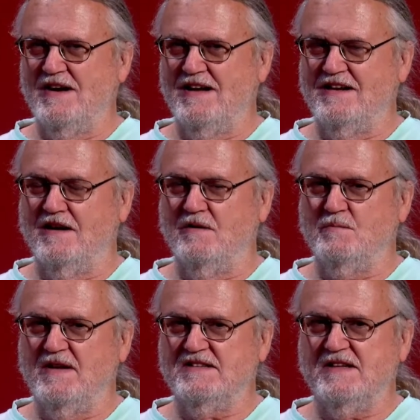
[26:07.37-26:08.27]
But
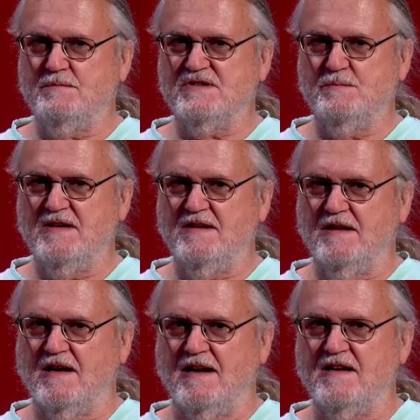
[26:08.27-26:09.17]
it seems to me
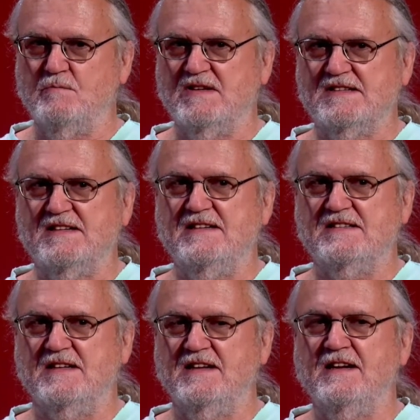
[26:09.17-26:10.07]
that IEMA
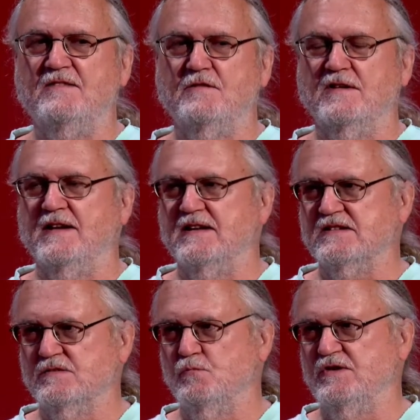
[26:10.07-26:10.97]
sees a need for
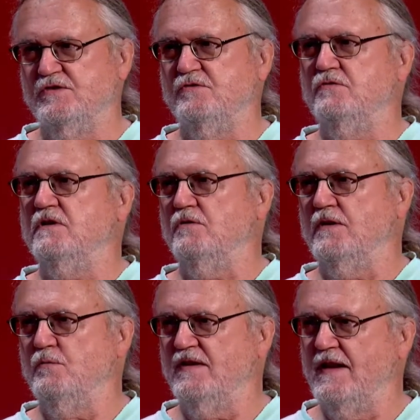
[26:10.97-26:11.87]
this. Would you
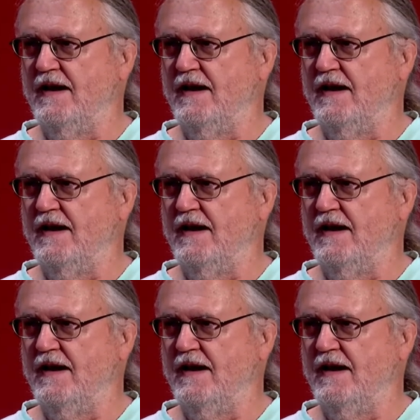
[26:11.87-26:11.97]
agree with